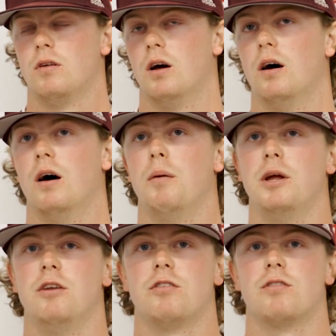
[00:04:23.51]
I
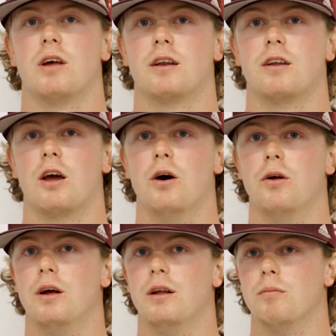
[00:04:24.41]
mean, just like
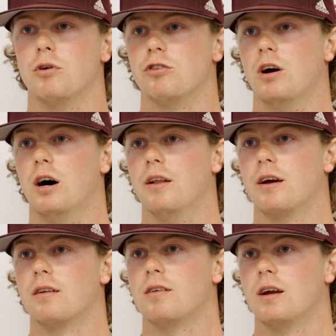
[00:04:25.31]
Dakota and Mershon,
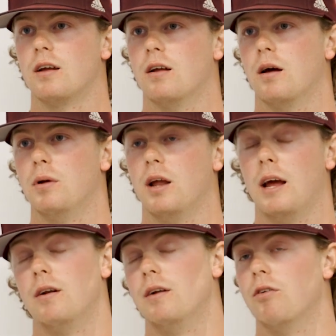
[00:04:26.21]
like
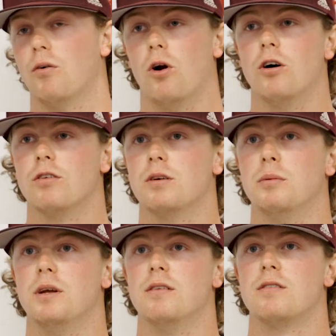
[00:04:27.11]
and even Ross, I
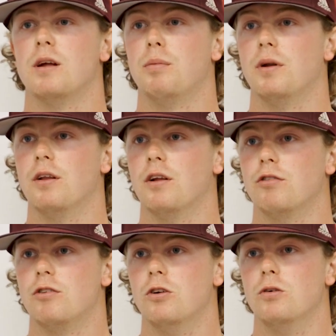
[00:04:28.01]
mean, stepping into
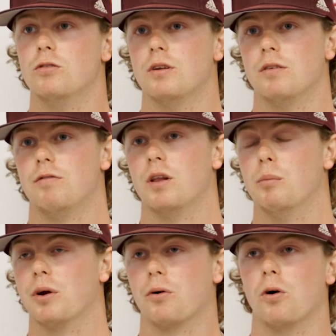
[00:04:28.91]
those shoes and
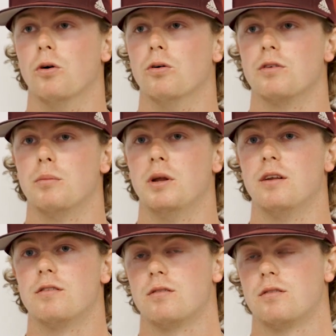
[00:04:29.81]
filling big roles. I mean,
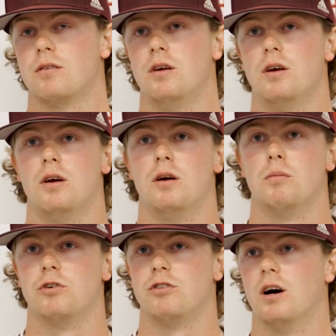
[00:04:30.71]

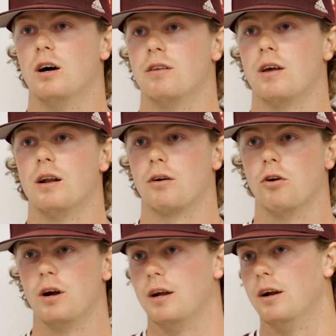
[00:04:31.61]
Mershon's had a
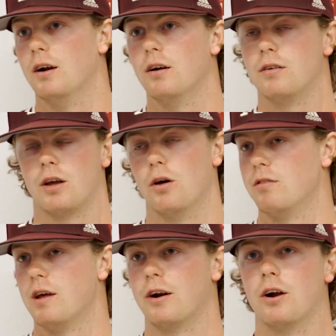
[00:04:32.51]
great year,
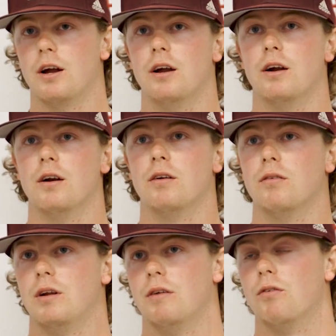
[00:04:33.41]
Dakota's had a great year,
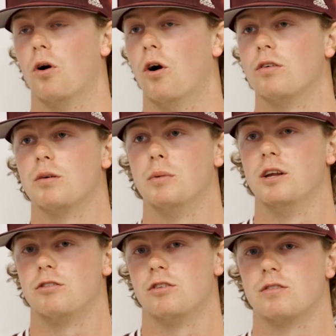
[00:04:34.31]
and even Ross. I mean,
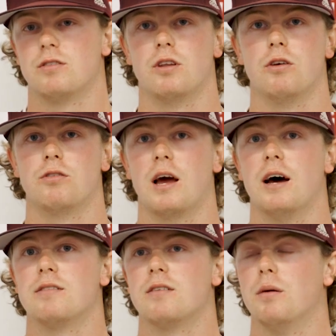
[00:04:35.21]
it's just those
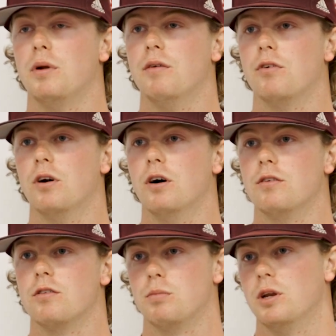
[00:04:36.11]
guys stepping in for
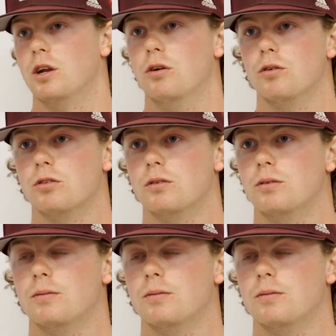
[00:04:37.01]
us has been huge.